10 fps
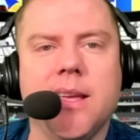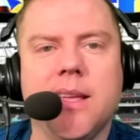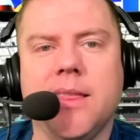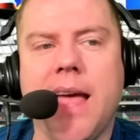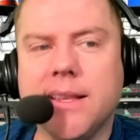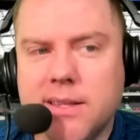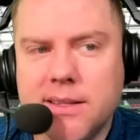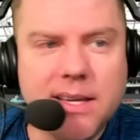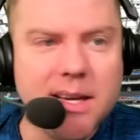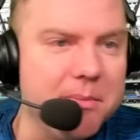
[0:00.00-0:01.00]
That's a
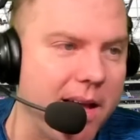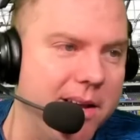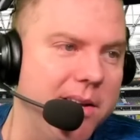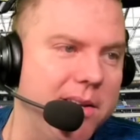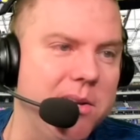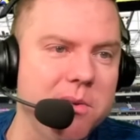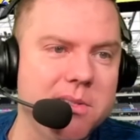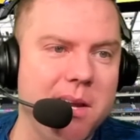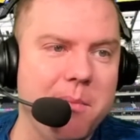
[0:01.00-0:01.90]
team that could use him.